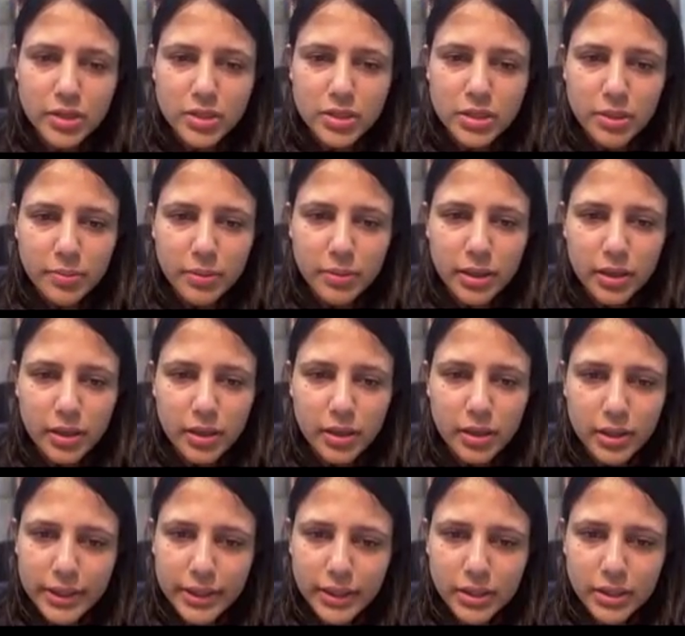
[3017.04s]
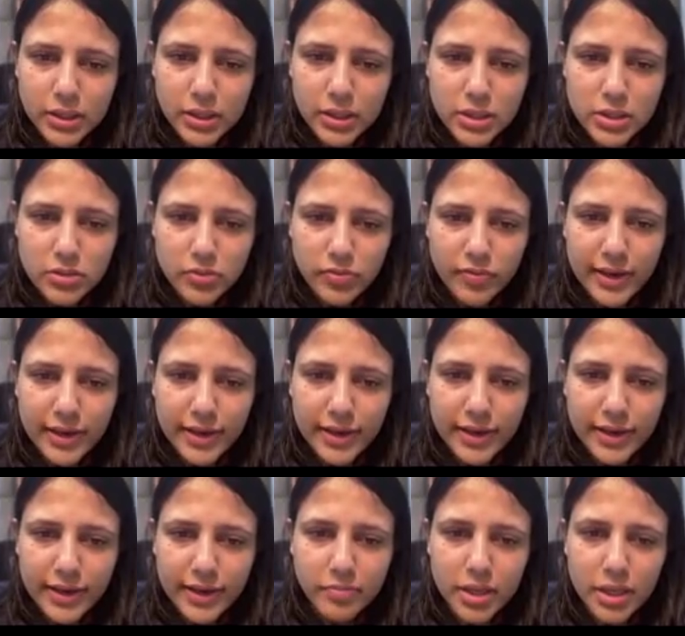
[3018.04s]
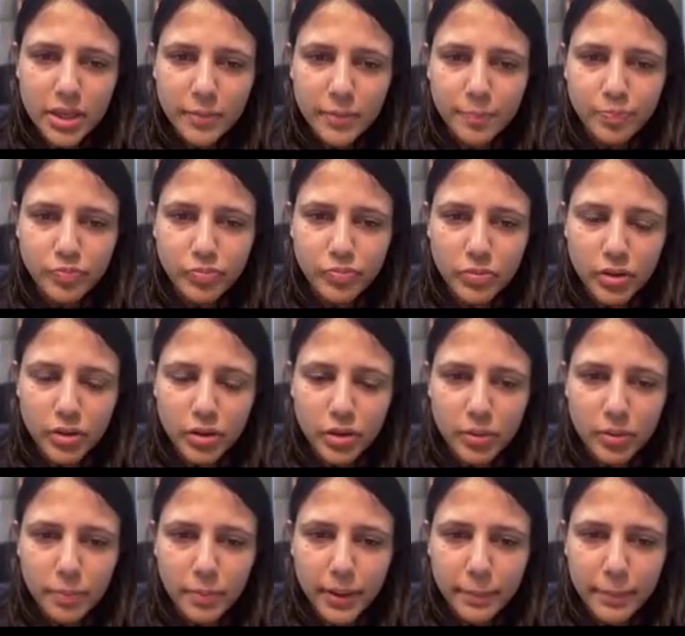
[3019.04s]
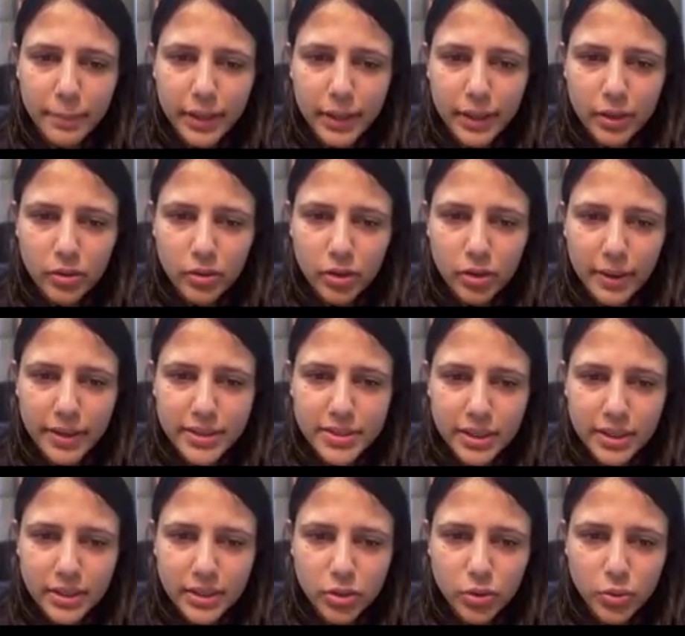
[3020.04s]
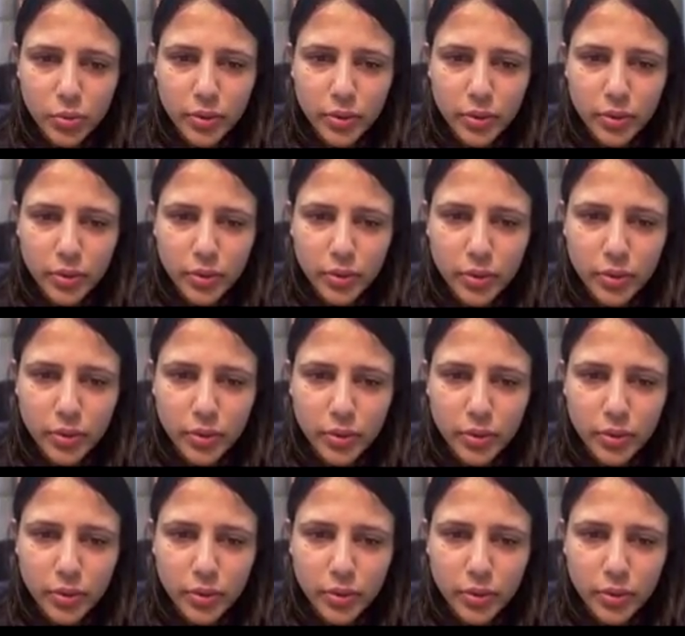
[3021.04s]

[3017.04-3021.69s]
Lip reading: Similarly, this will give me a perpendicular bisector over here.